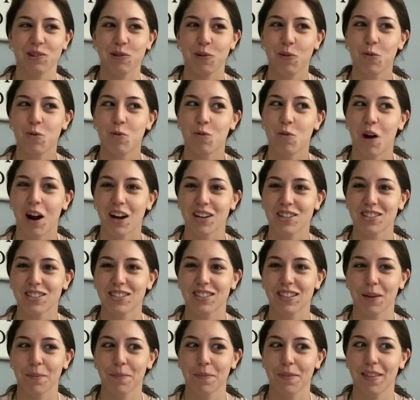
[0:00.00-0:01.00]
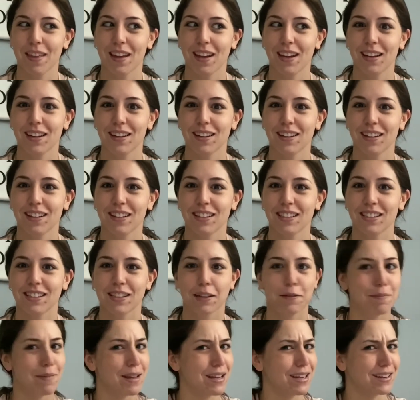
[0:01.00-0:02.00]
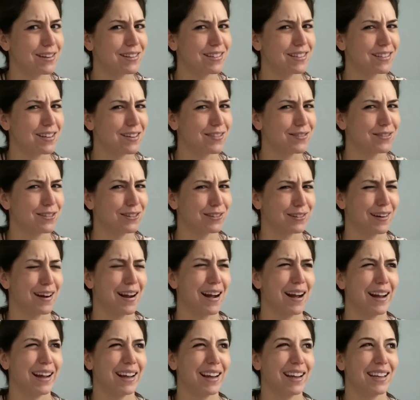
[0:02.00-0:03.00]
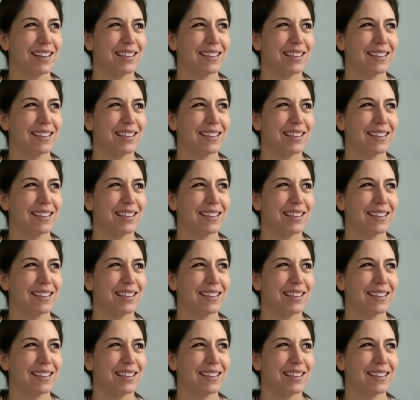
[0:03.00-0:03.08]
watch something to make yourself cry?